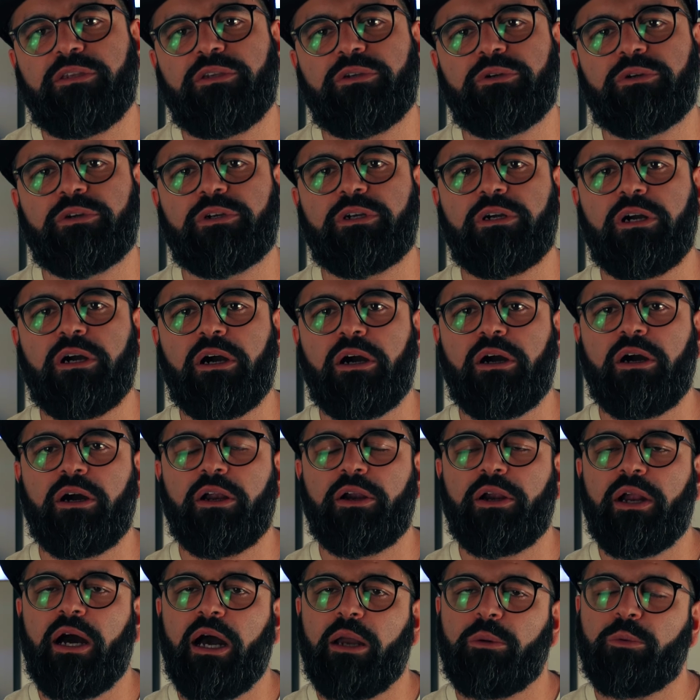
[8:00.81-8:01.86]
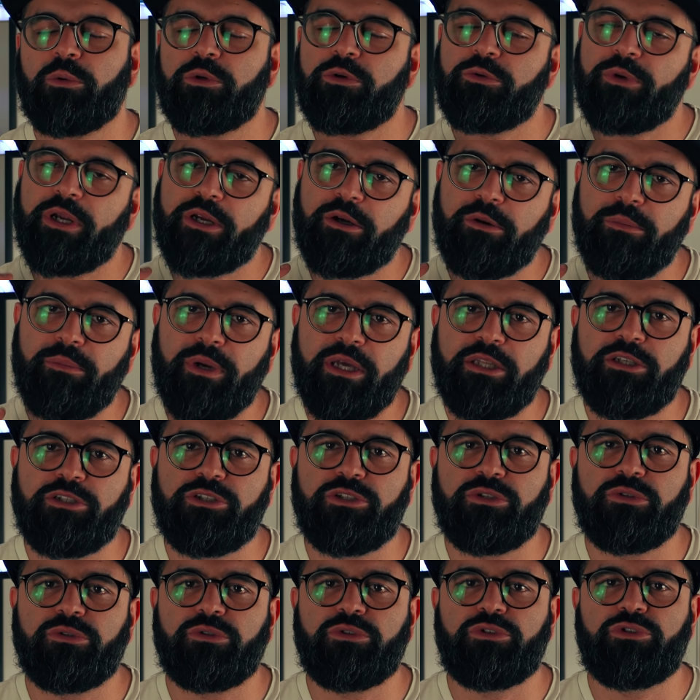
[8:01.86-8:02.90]
your car, I would recommend
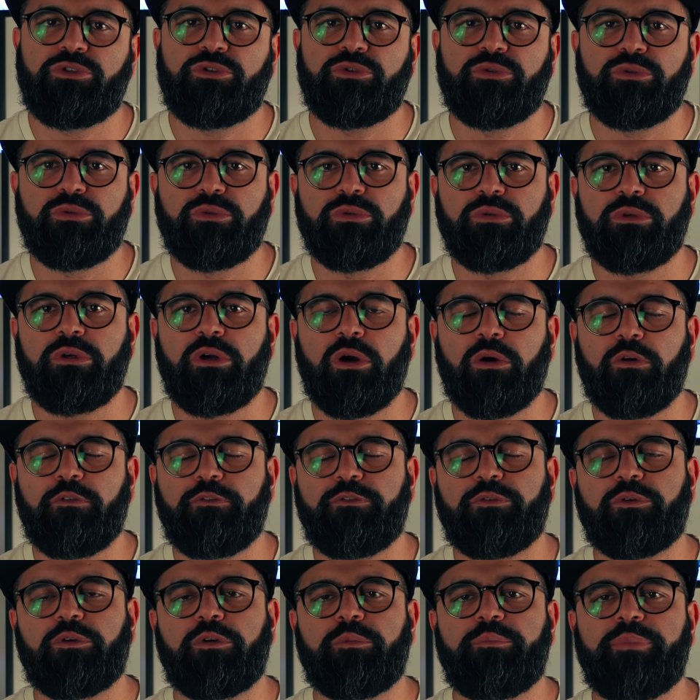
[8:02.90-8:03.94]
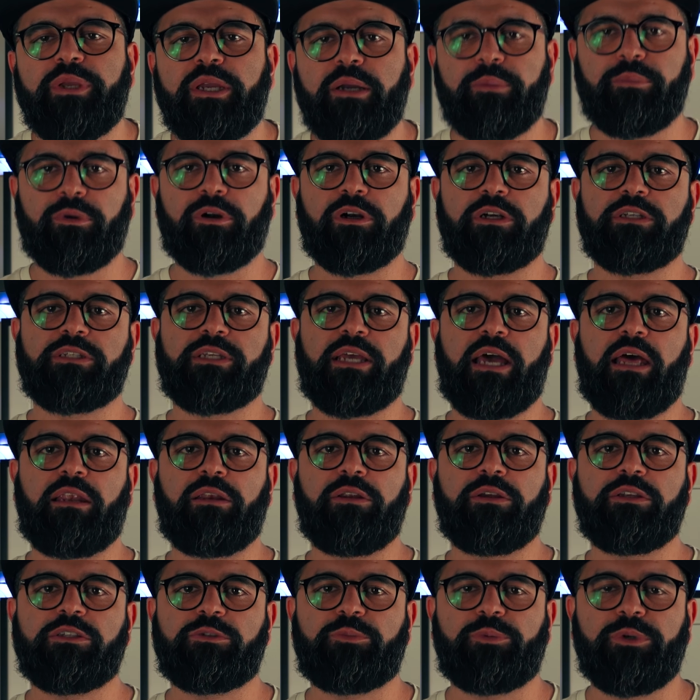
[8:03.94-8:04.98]
you to go for BMR's
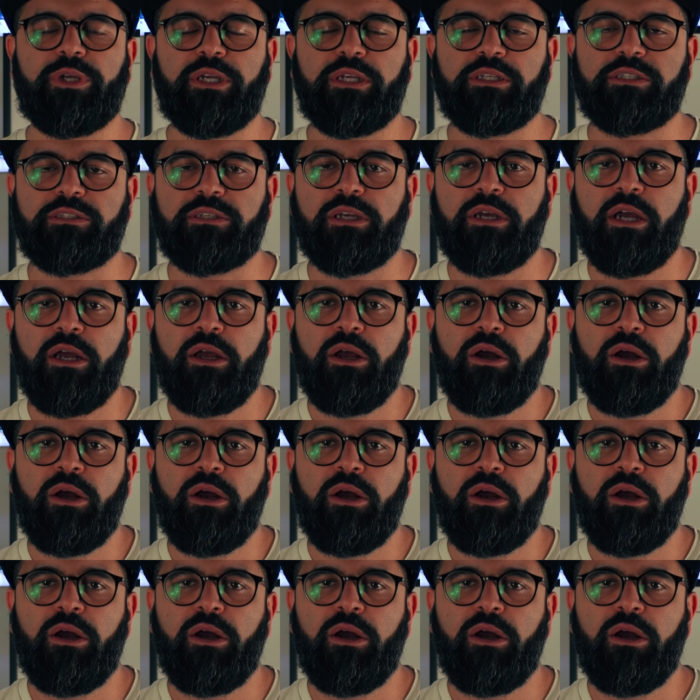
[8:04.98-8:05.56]
handling springs